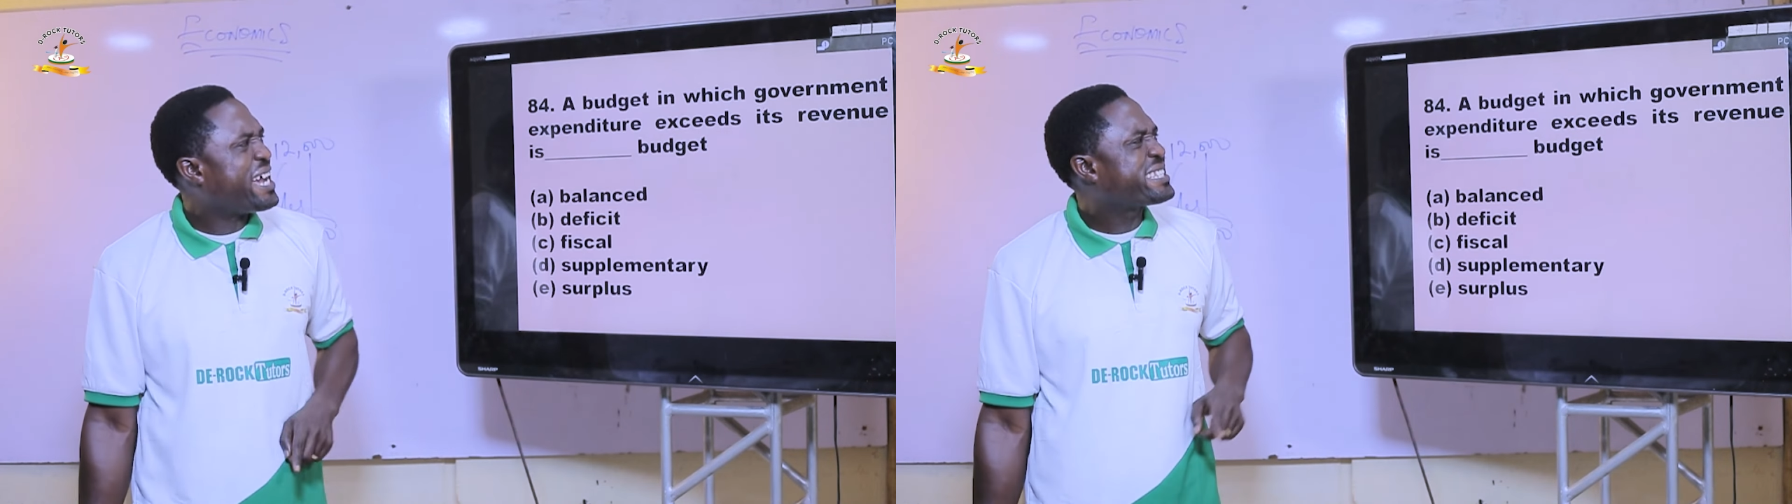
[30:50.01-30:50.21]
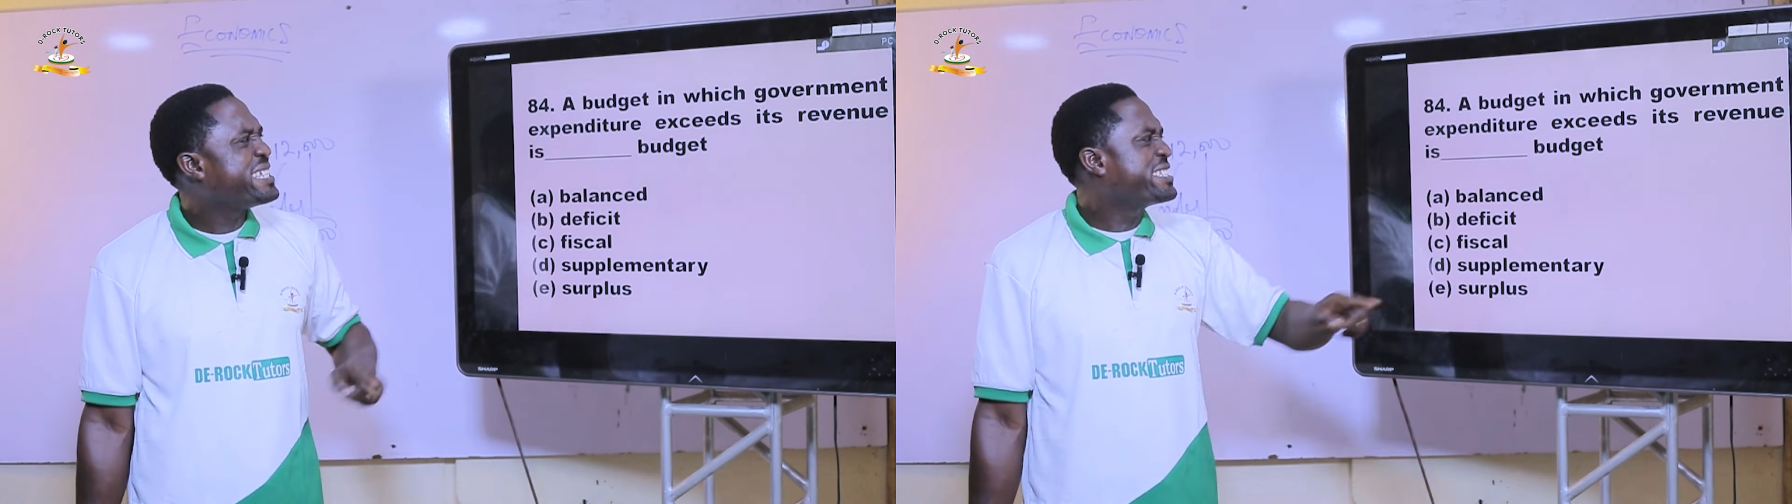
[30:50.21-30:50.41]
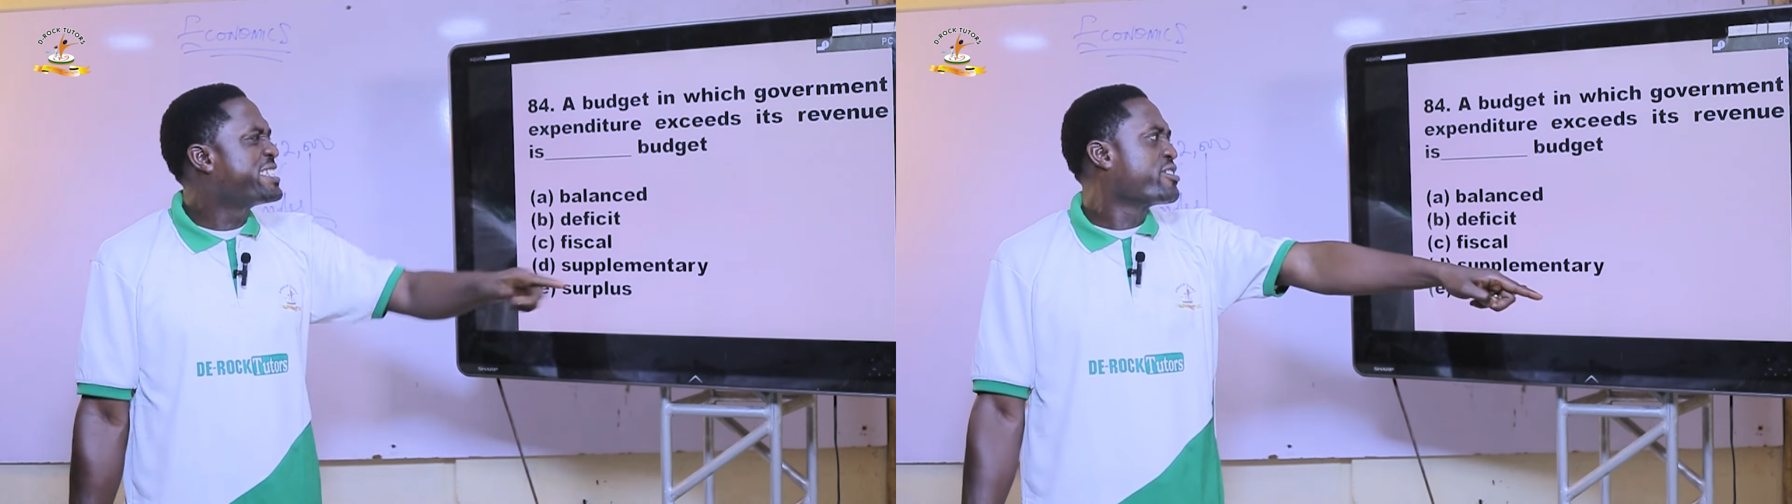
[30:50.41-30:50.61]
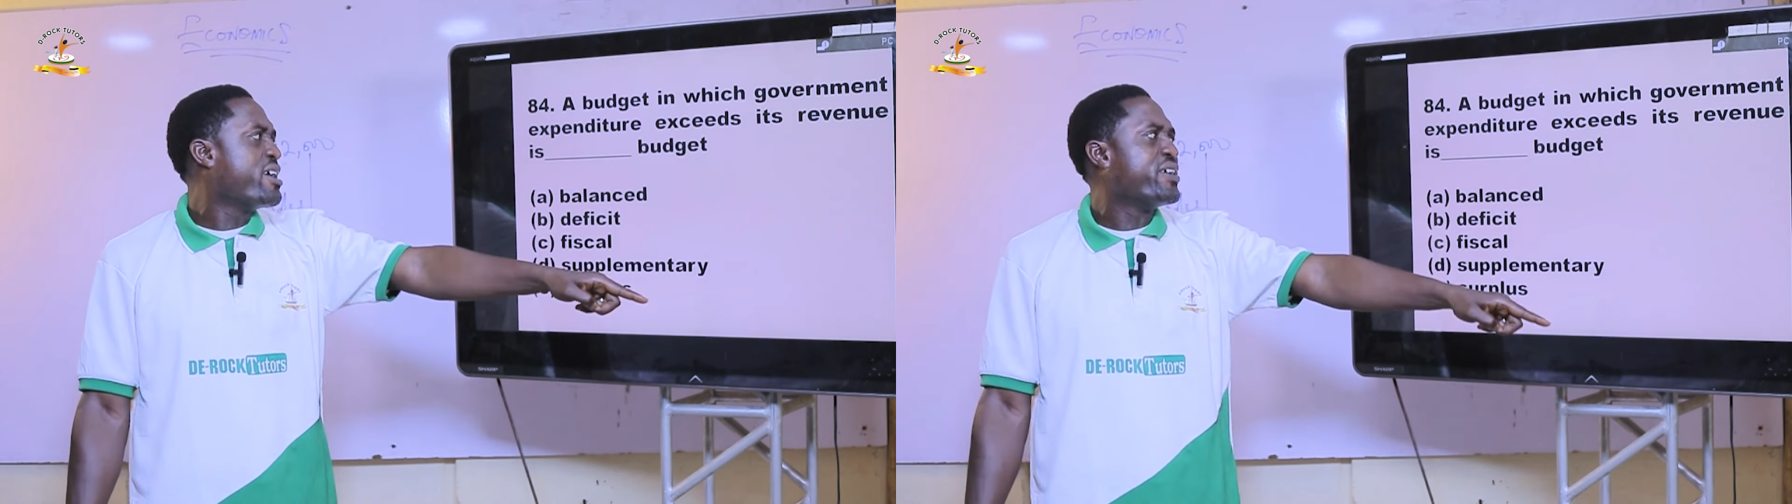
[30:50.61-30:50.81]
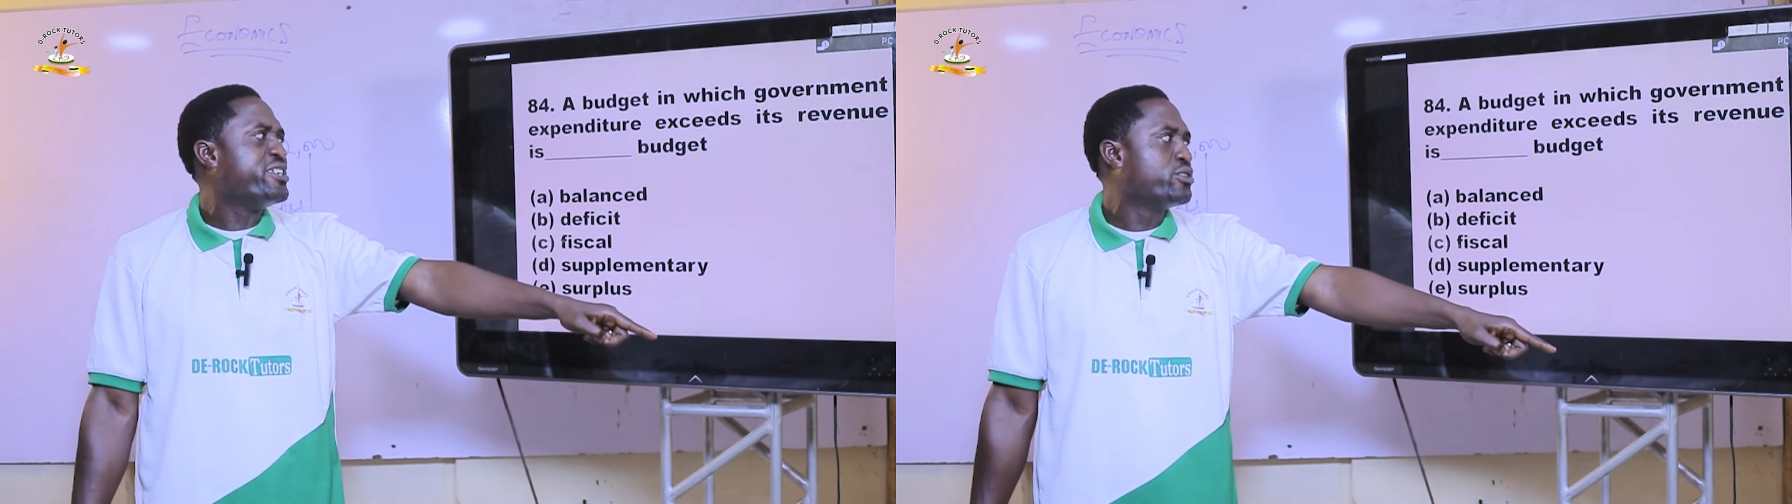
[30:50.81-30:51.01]
exceeds its
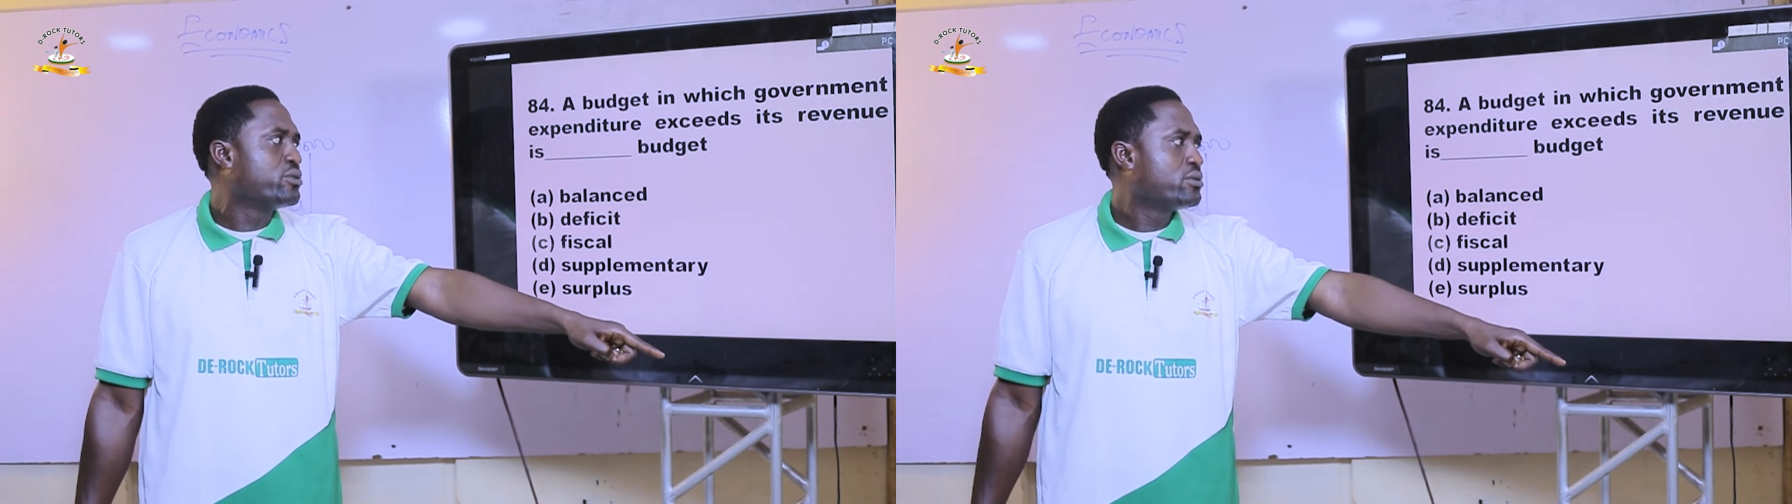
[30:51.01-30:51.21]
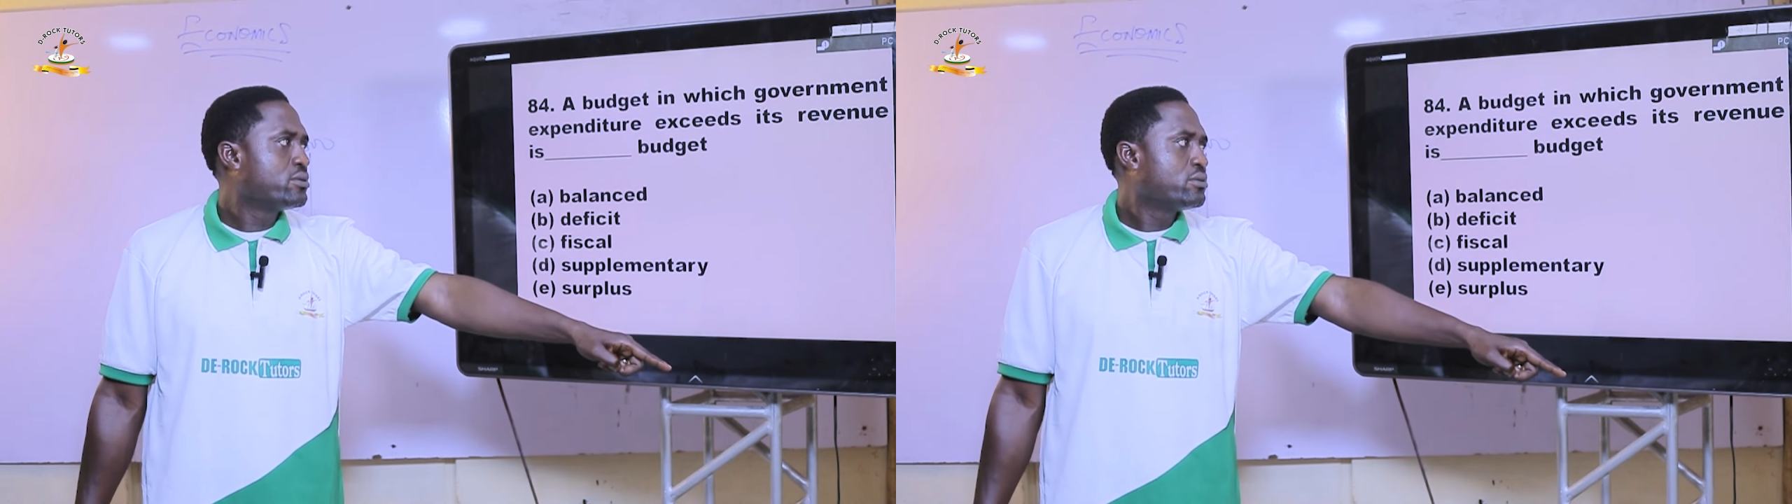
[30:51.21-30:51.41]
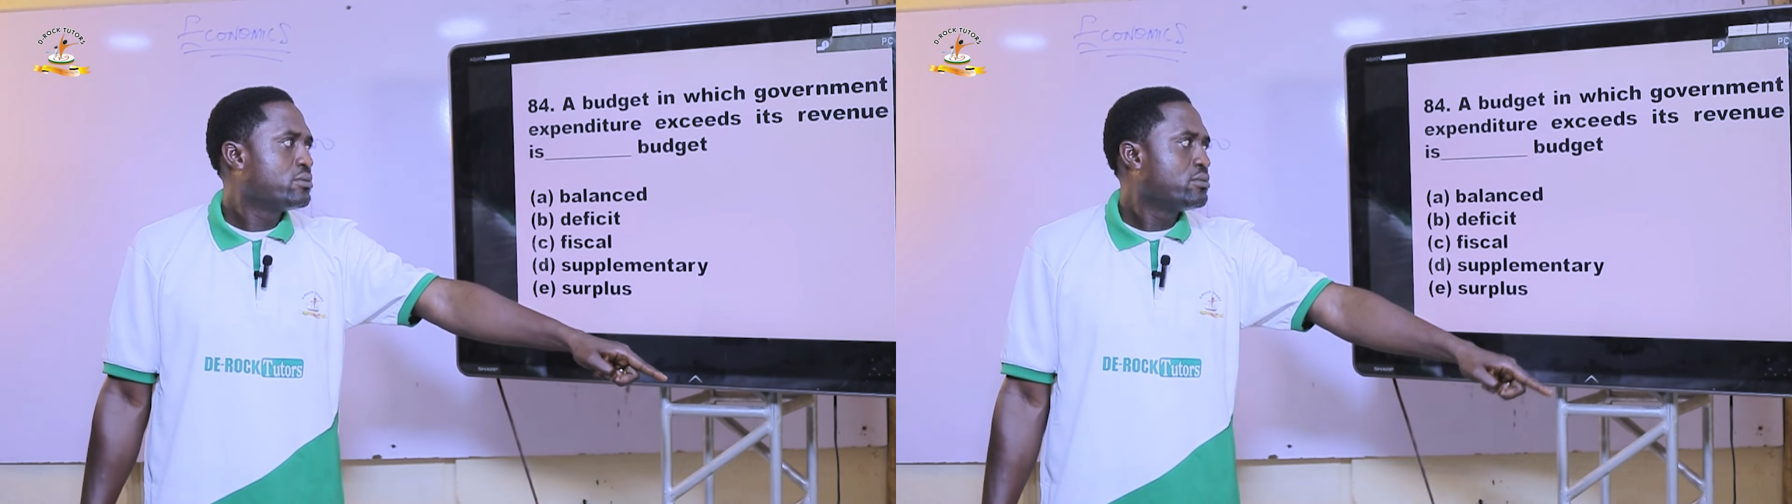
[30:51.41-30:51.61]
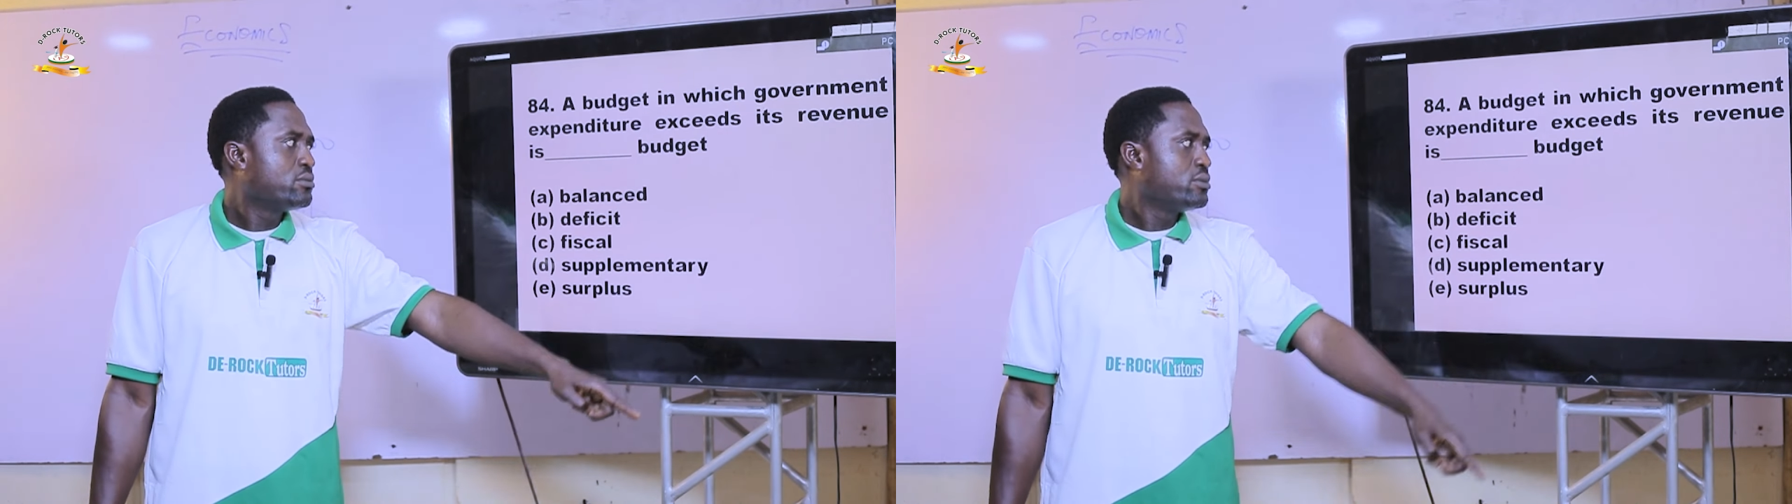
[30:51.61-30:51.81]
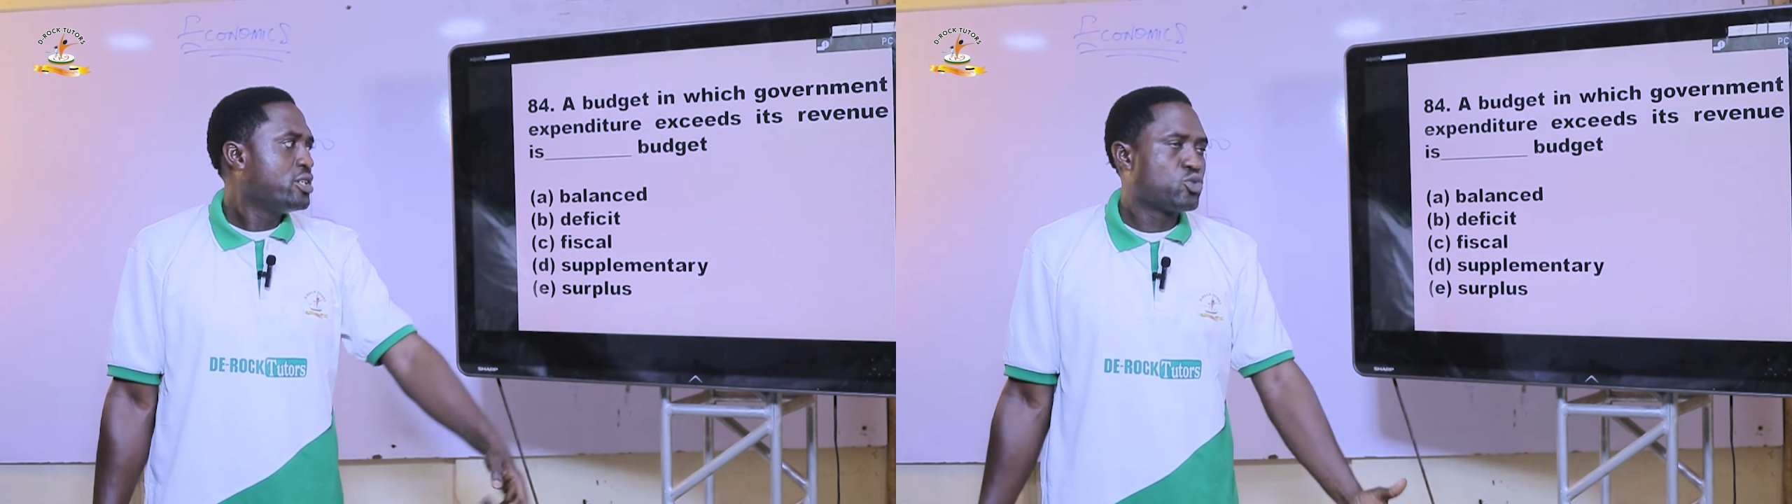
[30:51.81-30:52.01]
revenue
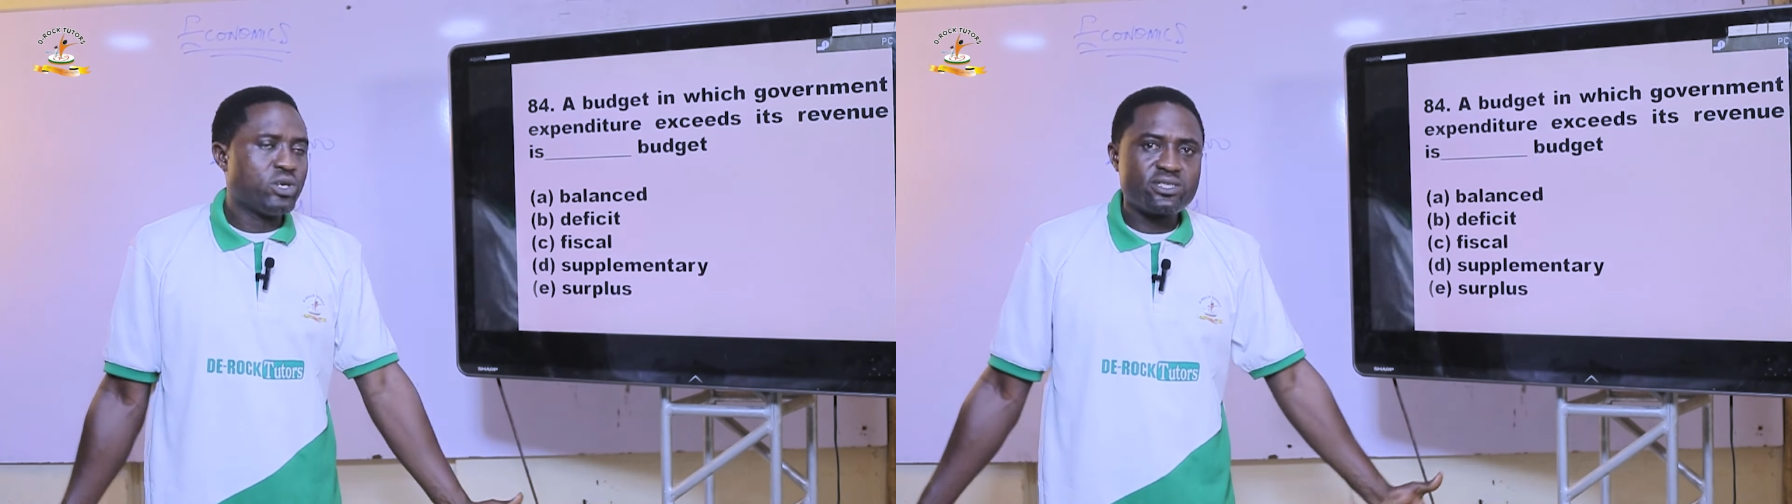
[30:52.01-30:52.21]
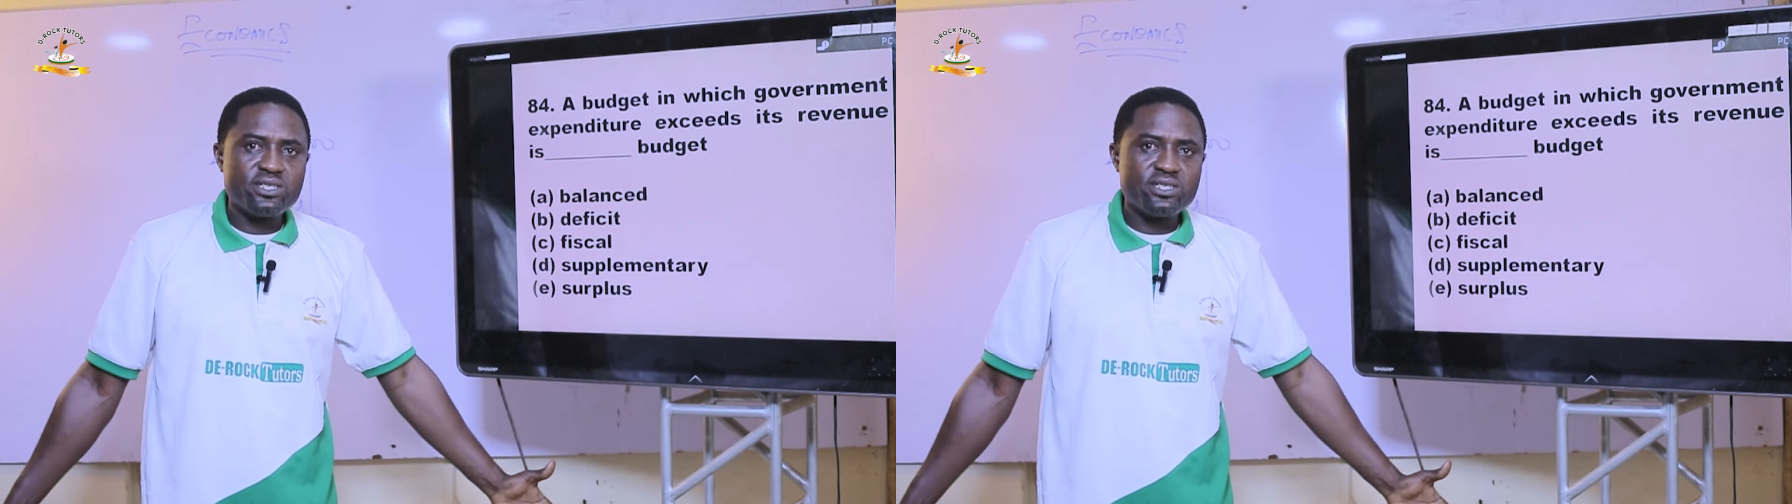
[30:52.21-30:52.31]
is what?